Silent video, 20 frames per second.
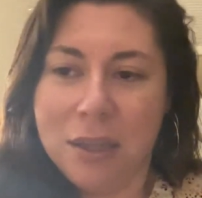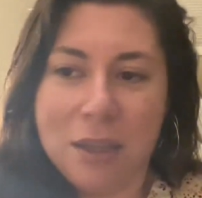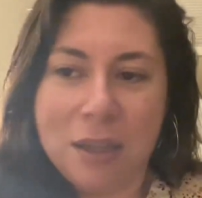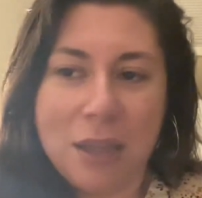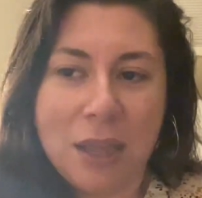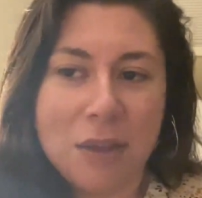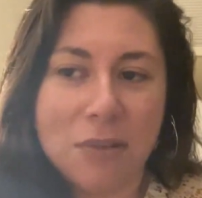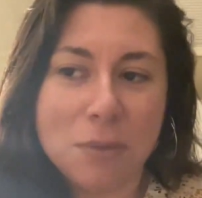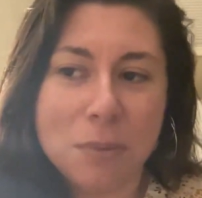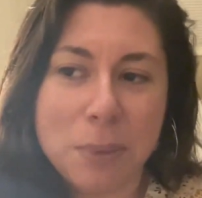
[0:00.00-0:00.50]

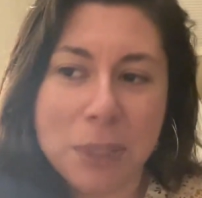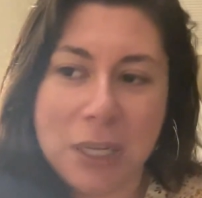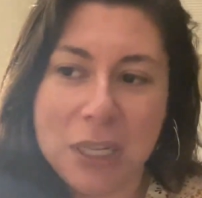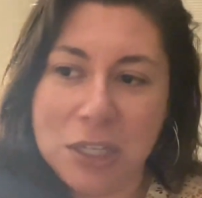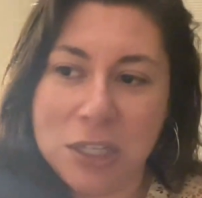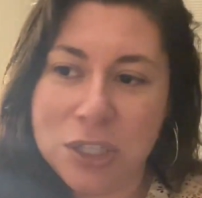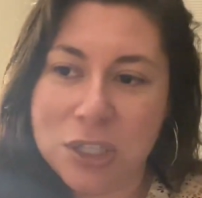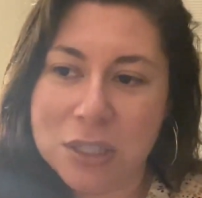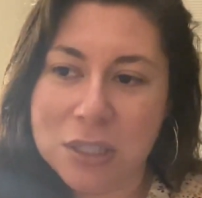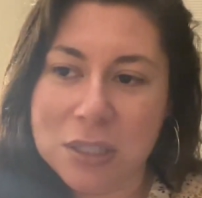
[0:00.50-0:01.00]

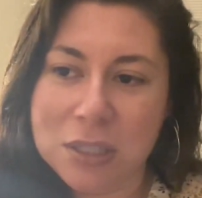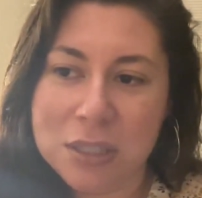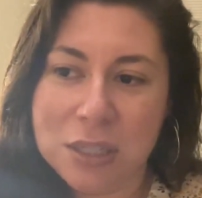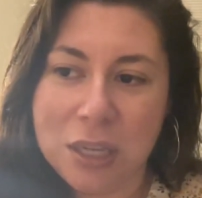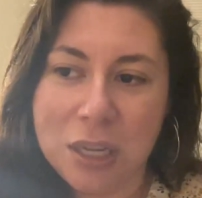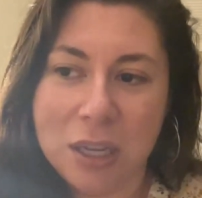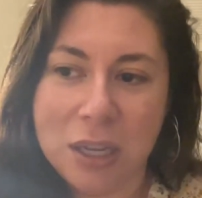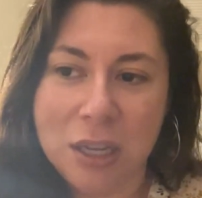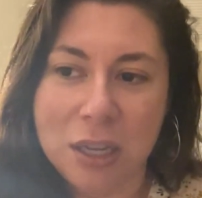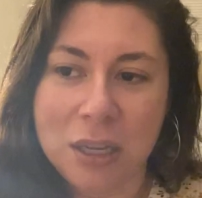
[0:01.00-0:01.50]
Everybody just
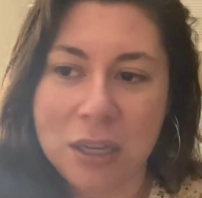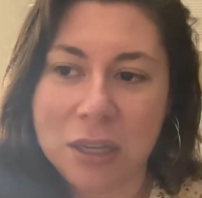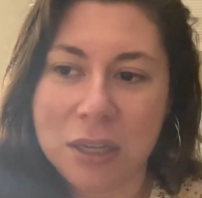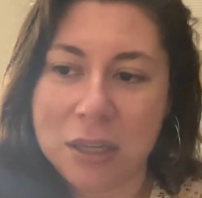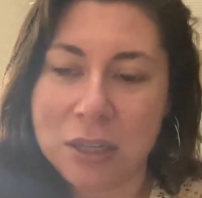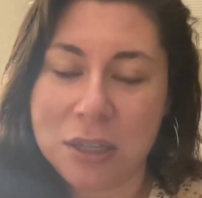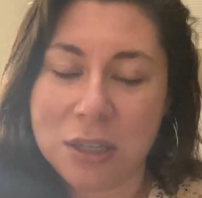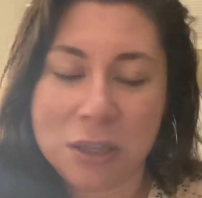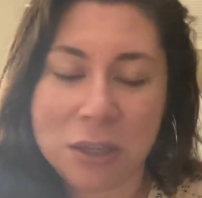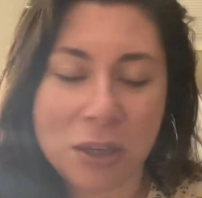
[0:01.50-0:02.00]

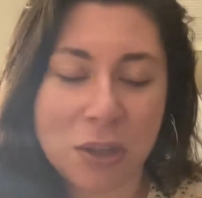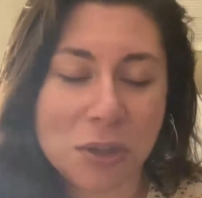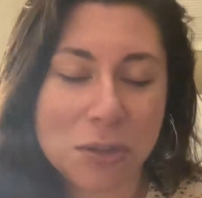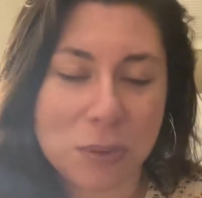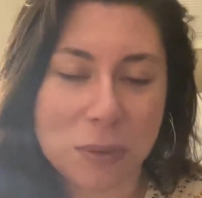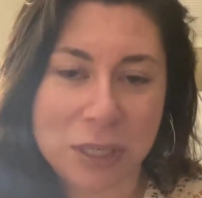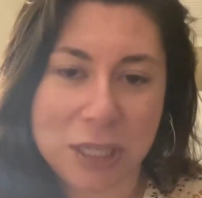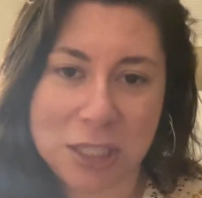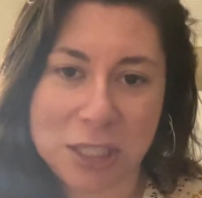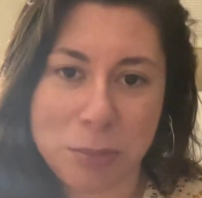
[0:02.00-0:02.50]
knows
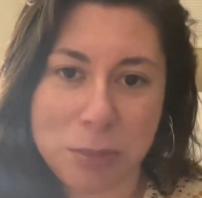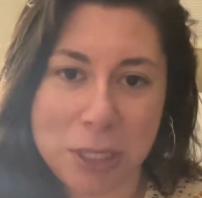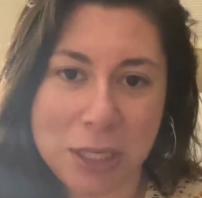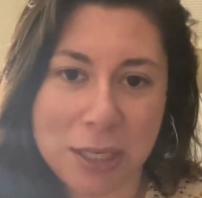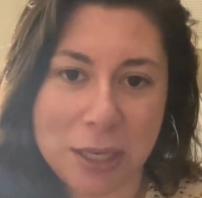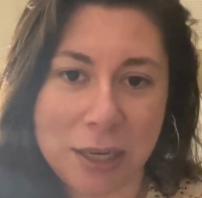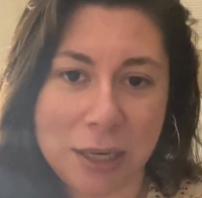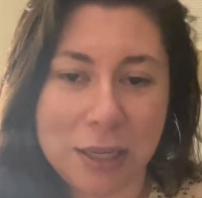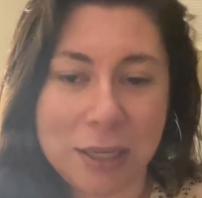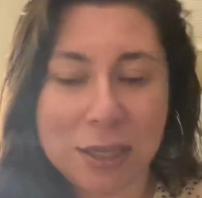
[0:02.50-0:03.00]
what needs to be
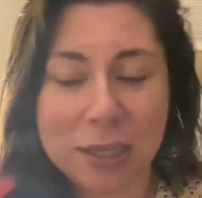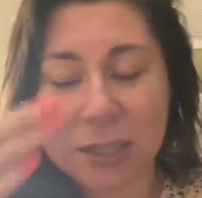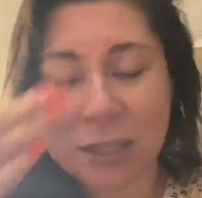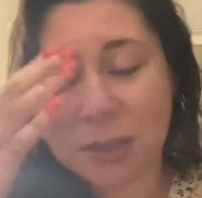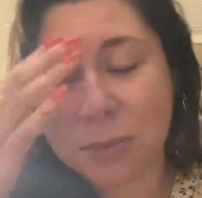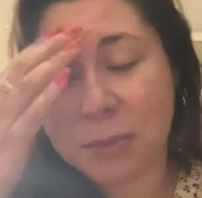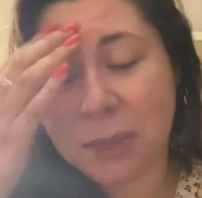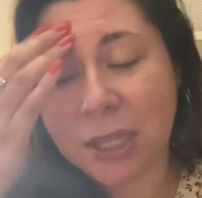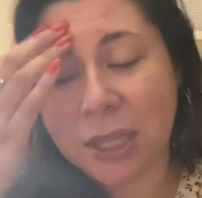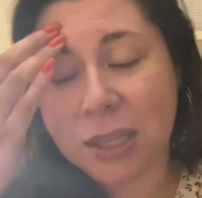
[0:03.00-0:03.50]
done. And it
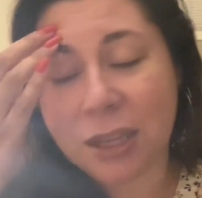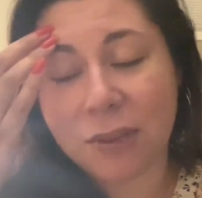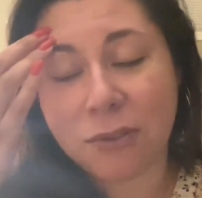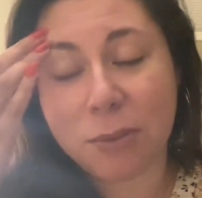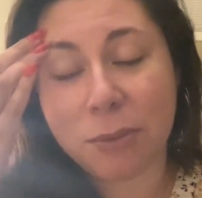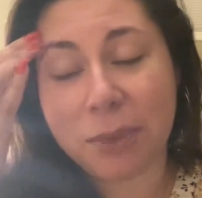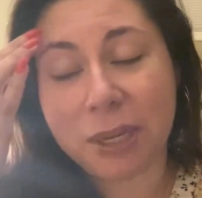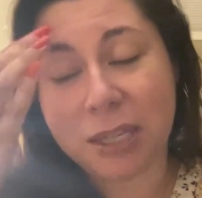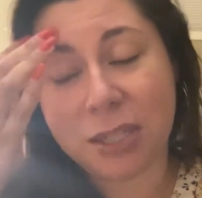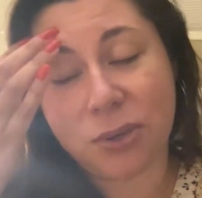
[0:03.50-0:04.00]
doesn't mean that
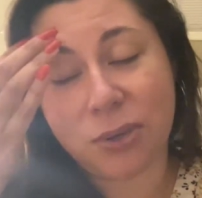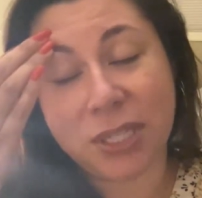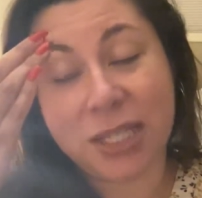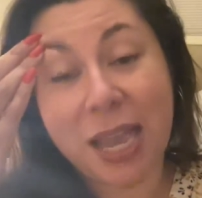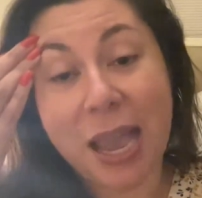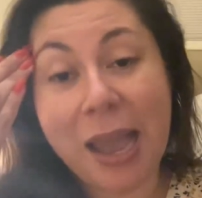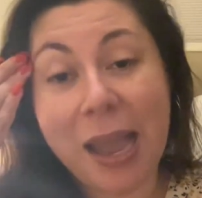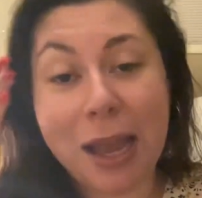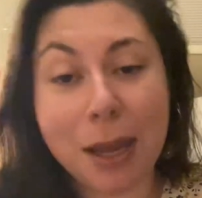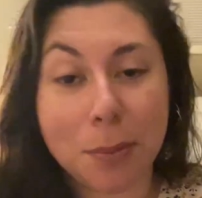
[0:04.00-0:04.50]
everybody's always
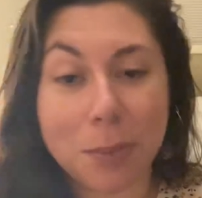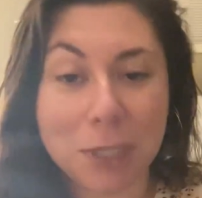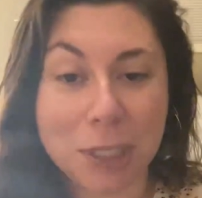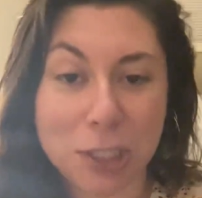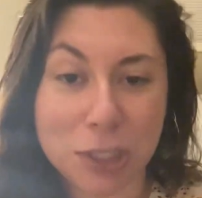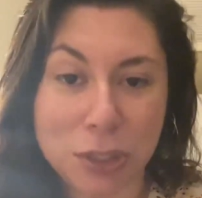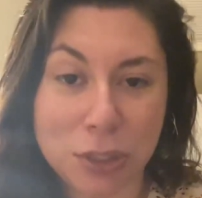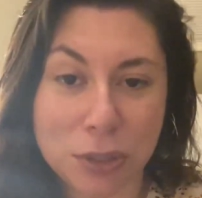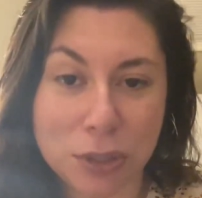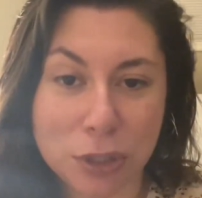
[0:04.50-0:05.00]
happy
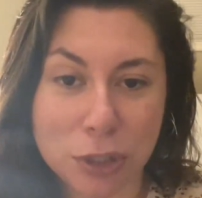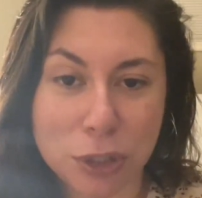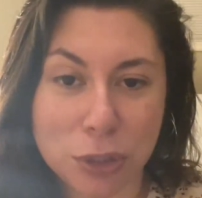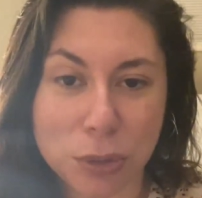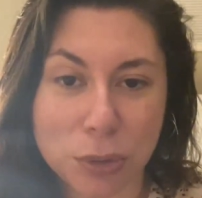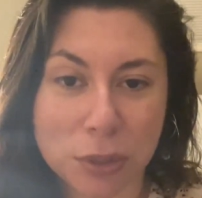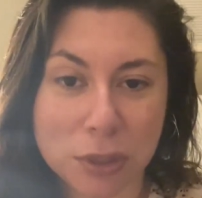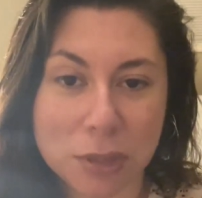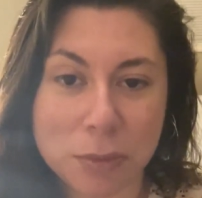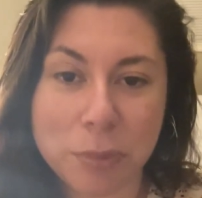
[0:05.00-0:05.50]
to do their
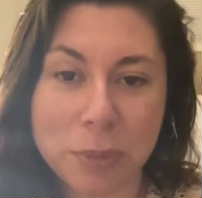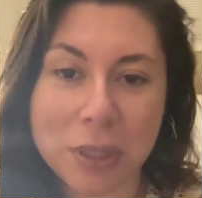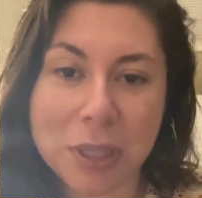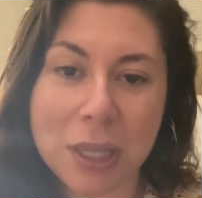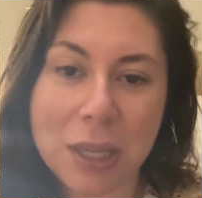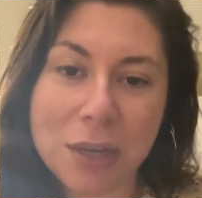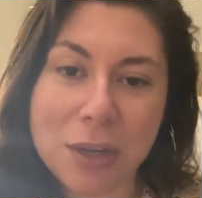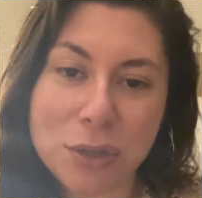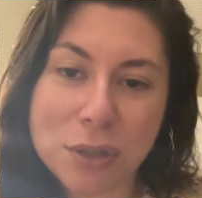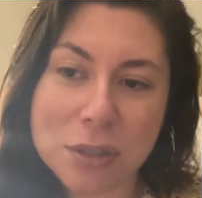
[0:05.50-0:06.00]
chores, but
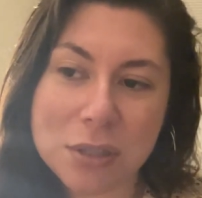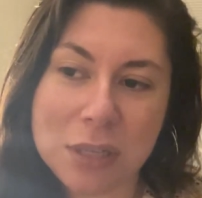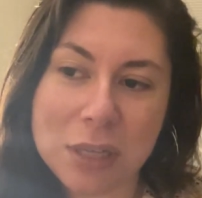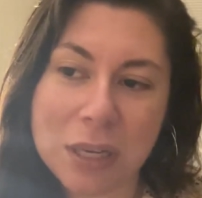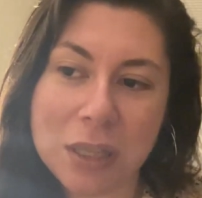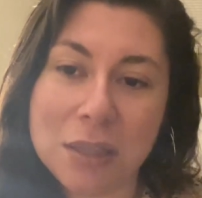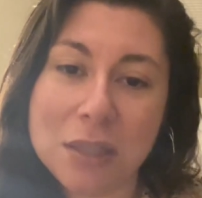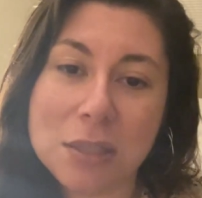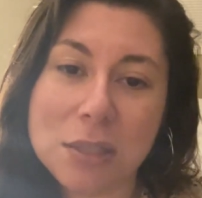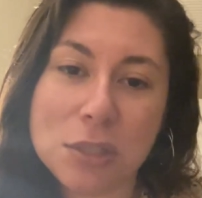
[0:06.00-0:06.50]
they
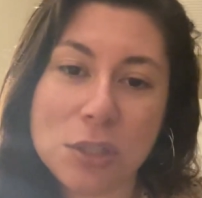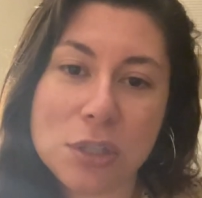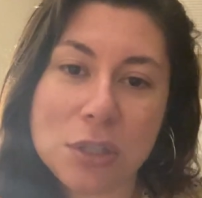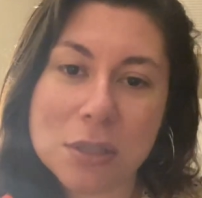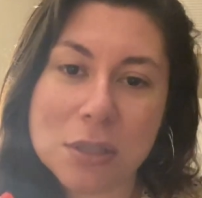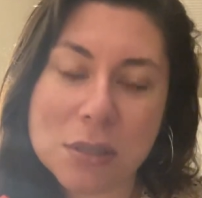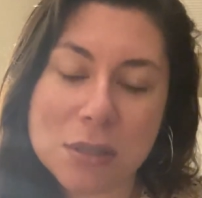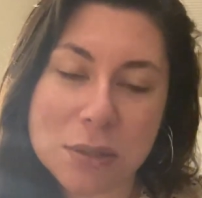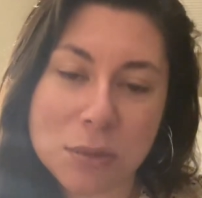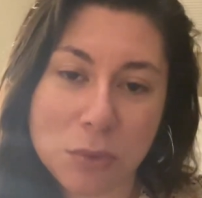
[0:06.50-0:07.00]
understand this is
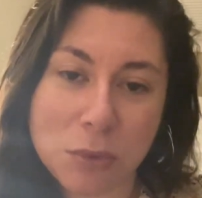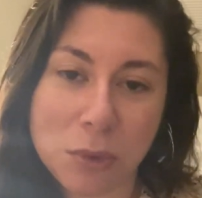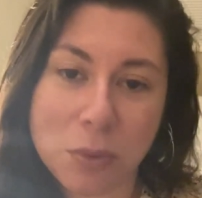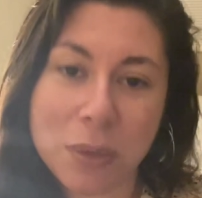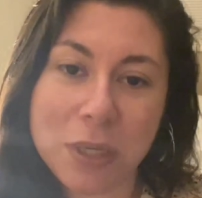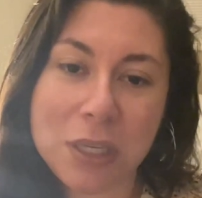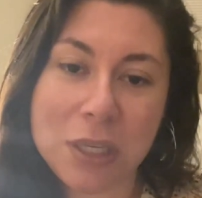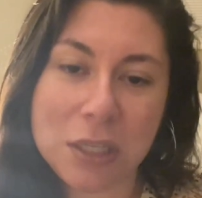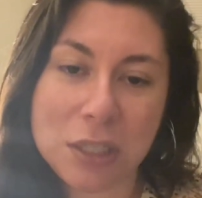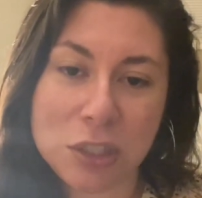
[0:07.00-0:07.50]
just what
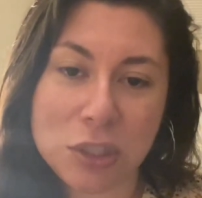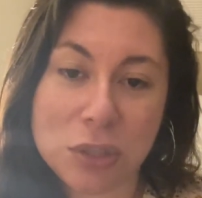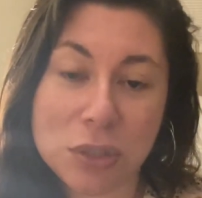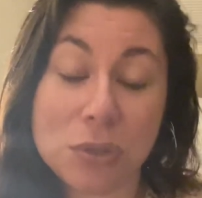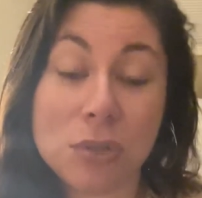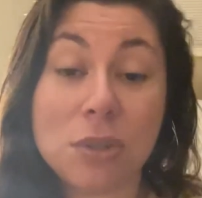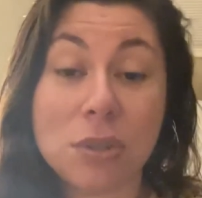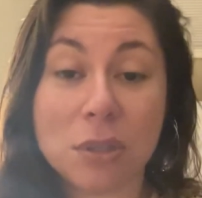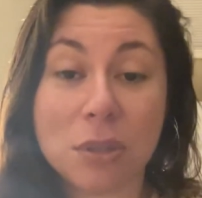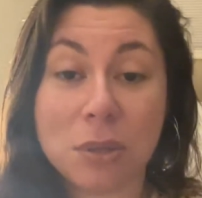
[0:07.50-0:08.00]
we need to do
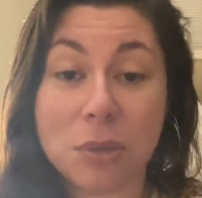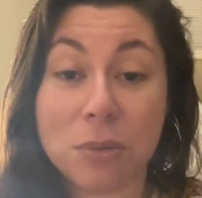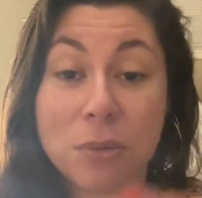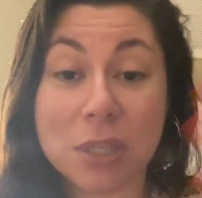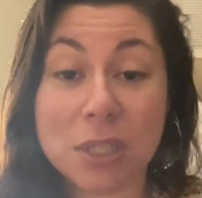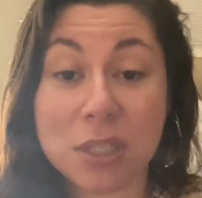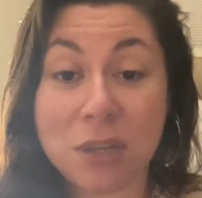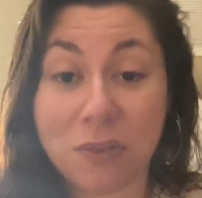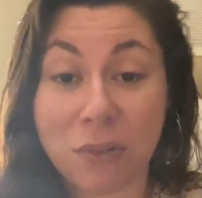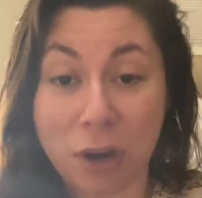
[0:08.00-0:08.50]
so that the
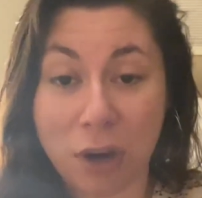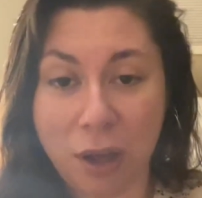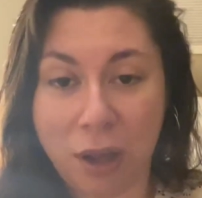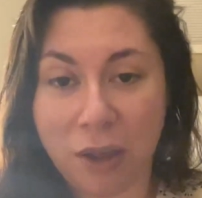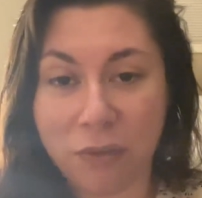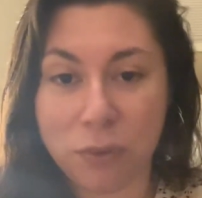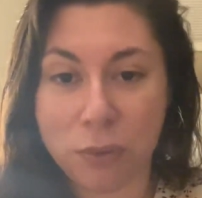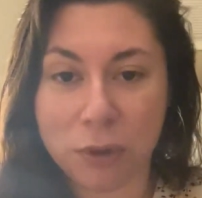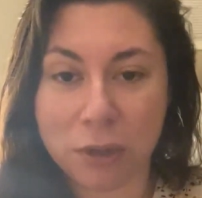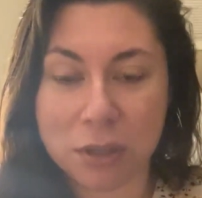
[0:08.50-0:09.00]
rest of our
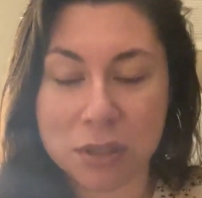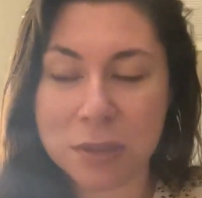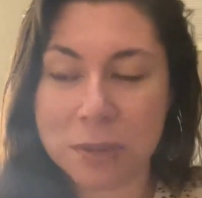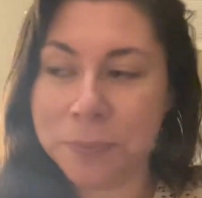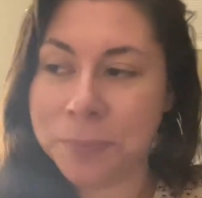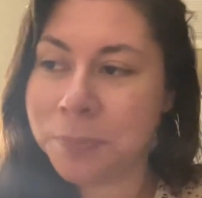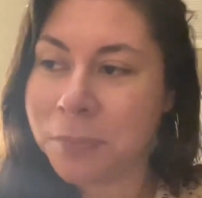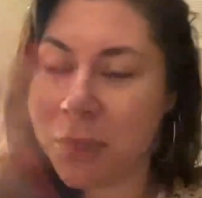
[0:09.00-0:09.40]
life works.